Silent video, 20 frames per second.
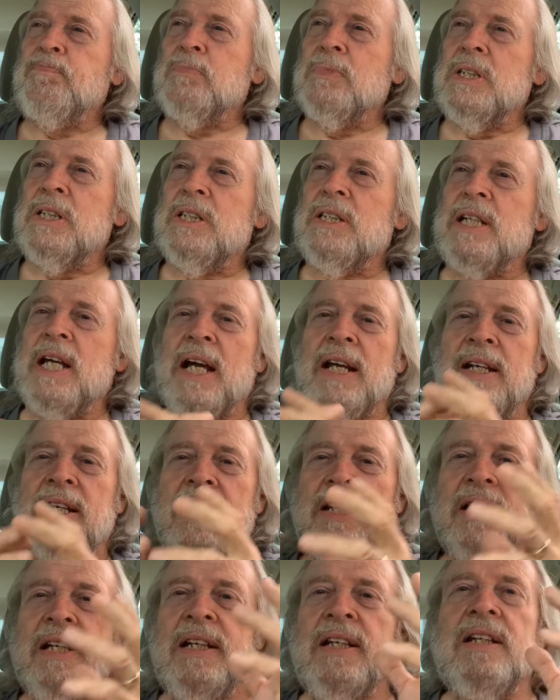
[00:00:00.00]

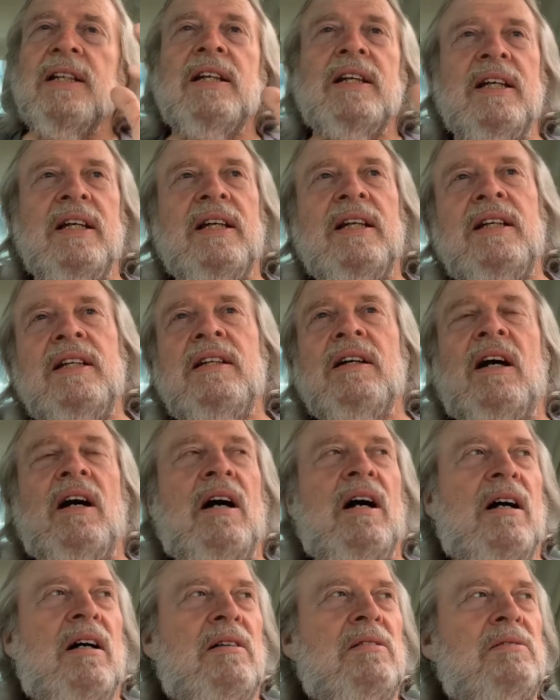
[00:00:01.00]
standing in need
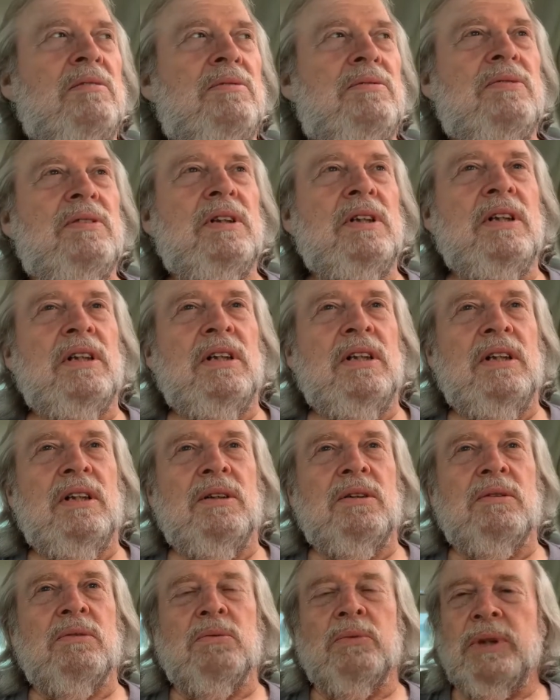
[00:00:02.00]
of
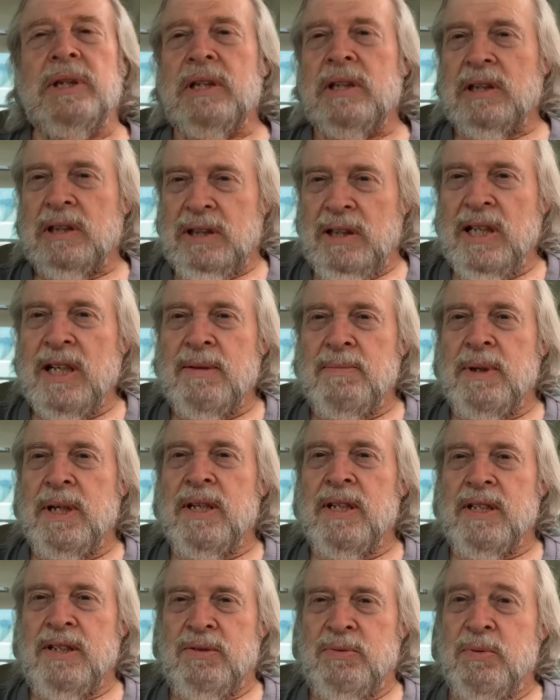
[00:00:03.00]

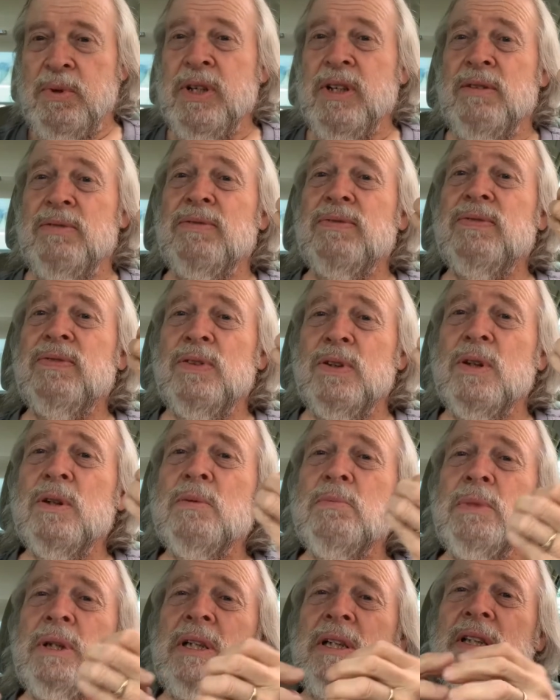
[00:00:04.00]
reclaiming and
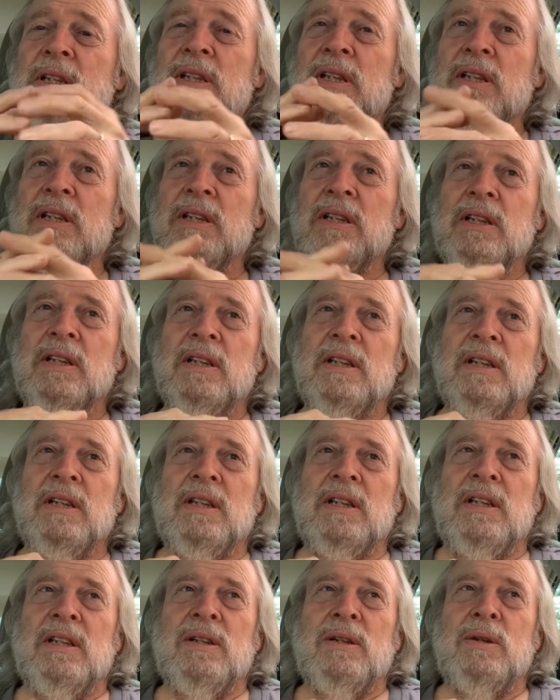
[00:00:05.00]
reaffirming
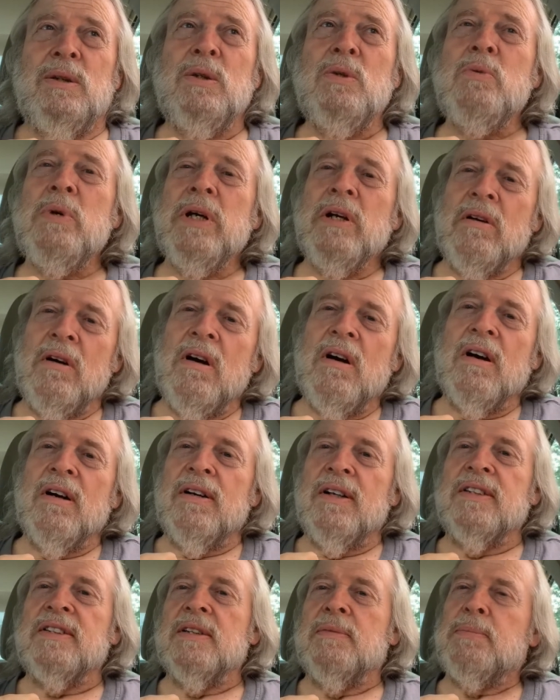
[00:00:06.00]
who we
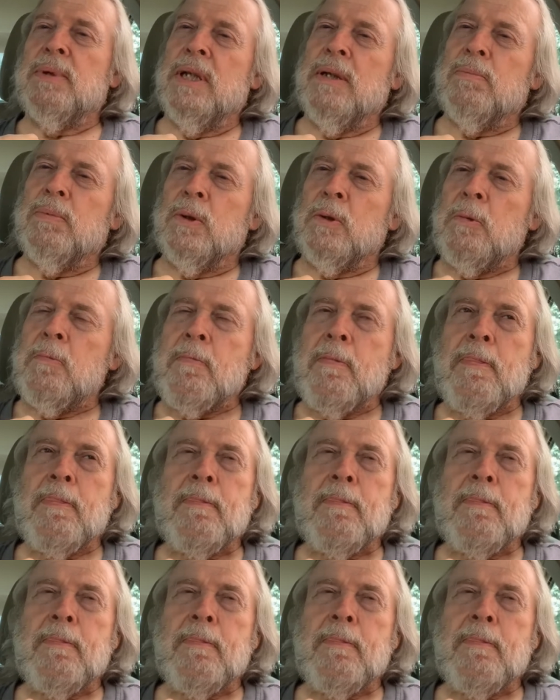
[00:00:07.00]
are as a people.